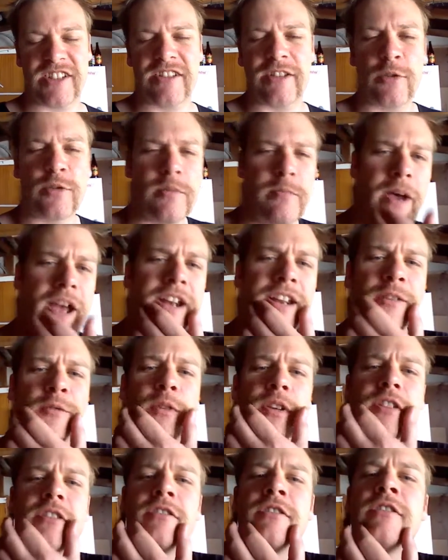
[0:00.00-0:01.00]
Still
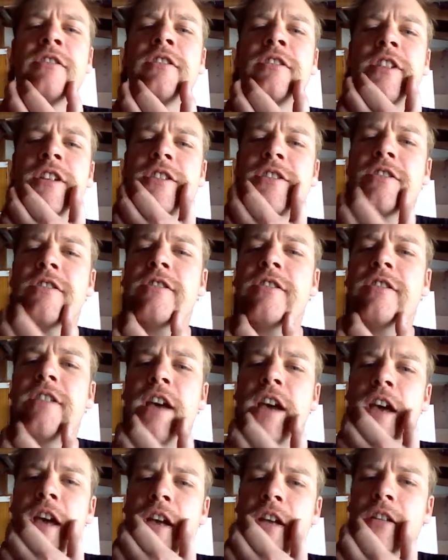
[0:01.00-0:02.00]
debating whether or not I should
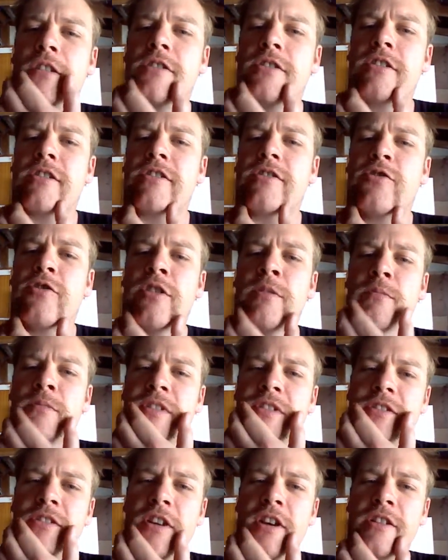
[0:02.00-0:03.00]
just trim
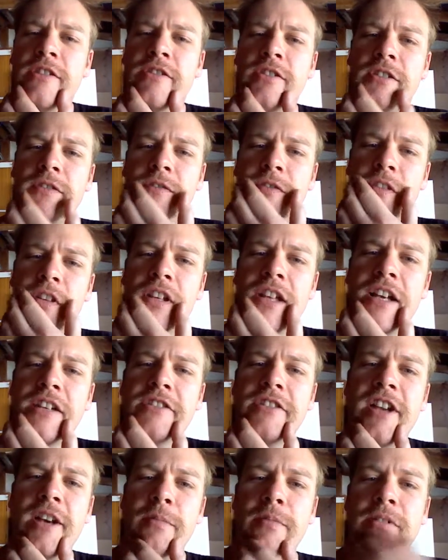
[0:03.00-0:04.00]
the sides off for the
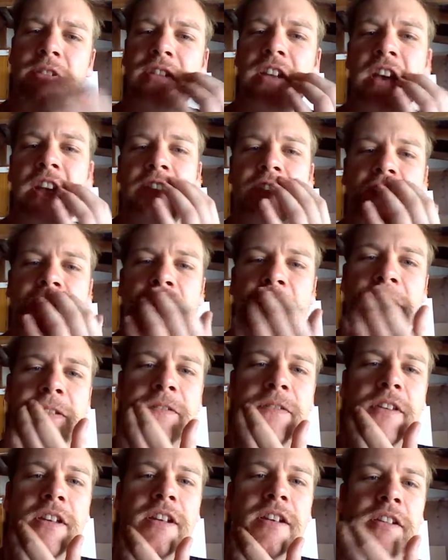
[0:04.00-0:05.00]
last couple of days and
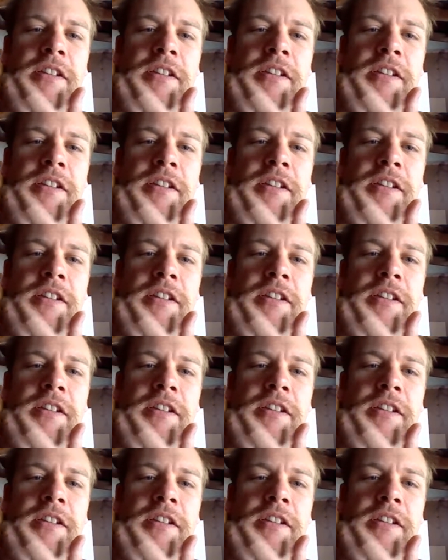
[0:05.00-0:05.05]
leave